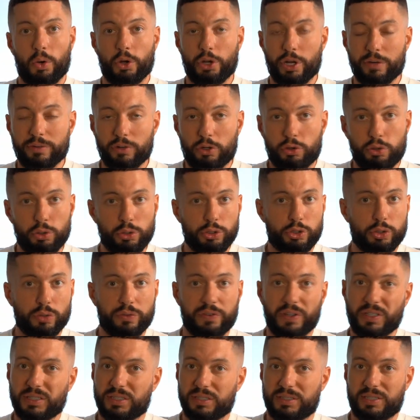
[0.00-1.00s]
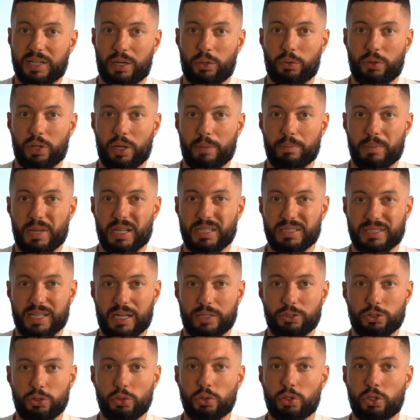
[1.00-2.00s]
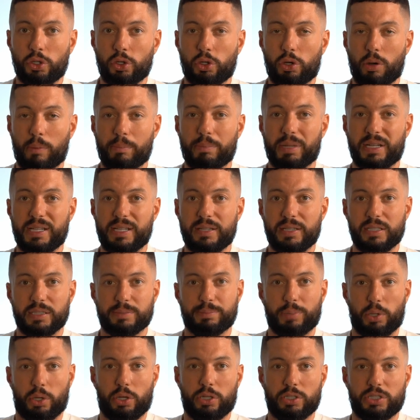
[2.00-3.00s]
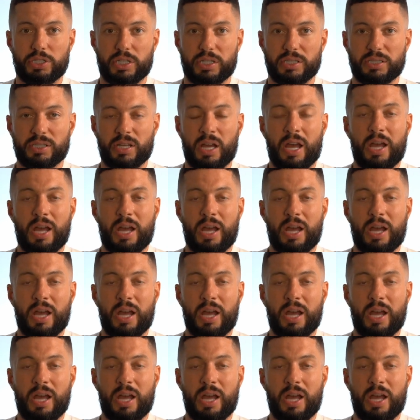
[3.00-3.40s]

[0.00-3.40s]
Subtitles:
another crucial thing to tell them is that you can complete this purchase